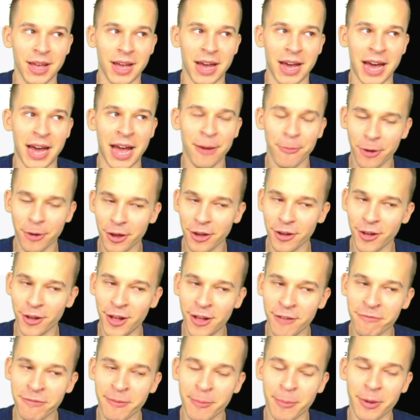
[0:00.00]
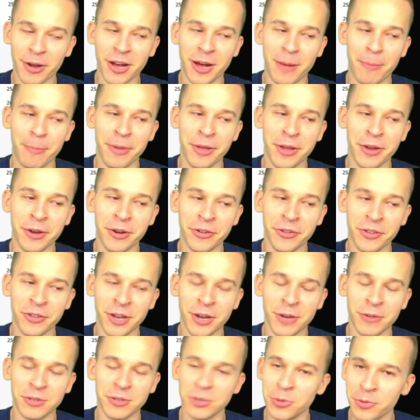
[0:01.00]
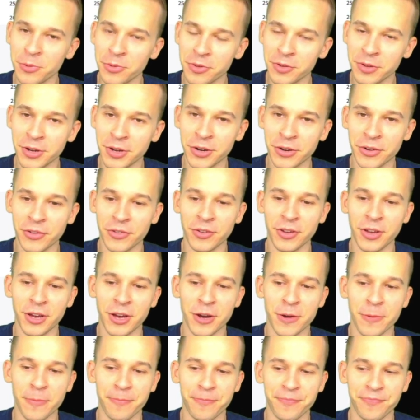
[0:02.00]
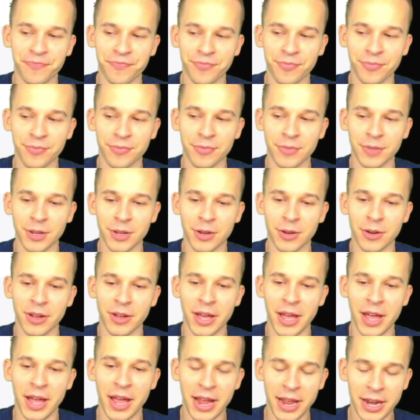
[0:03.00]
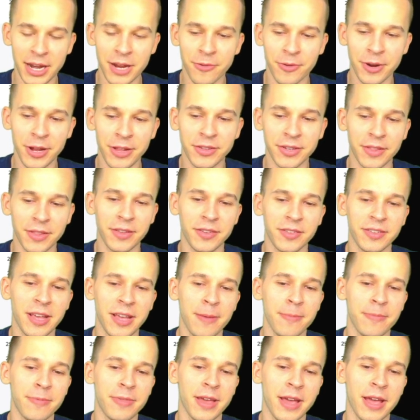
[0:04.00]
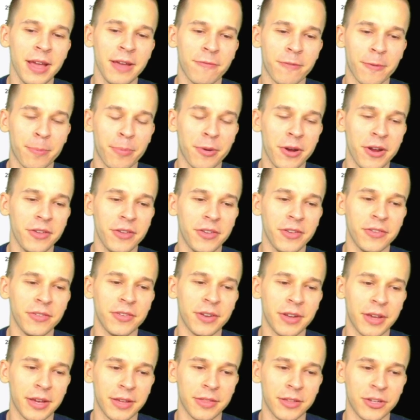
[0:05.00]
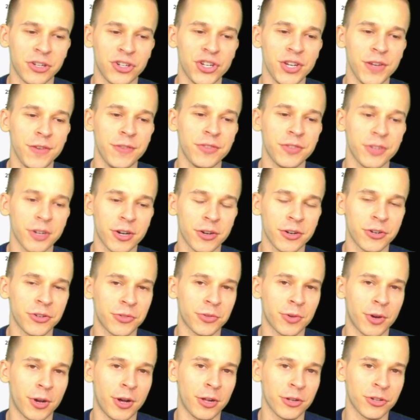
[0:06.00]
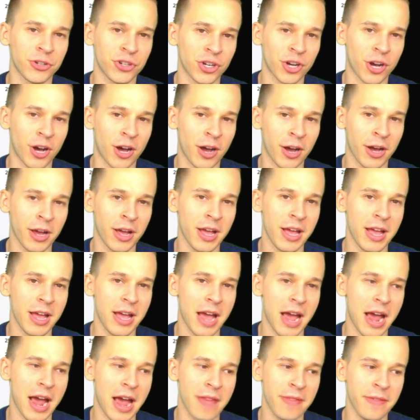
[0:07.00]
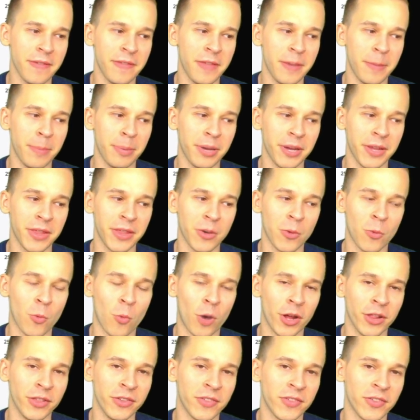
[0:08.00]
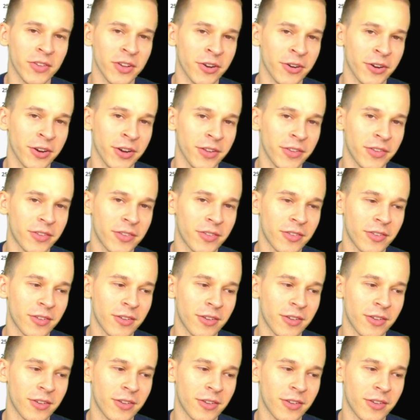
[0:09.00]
I recall from a couple years ago, 2 or 3 years ago, Andy Reid said the same thing for preseason, like the Chiefs starters were all chalk, and then they played like one series.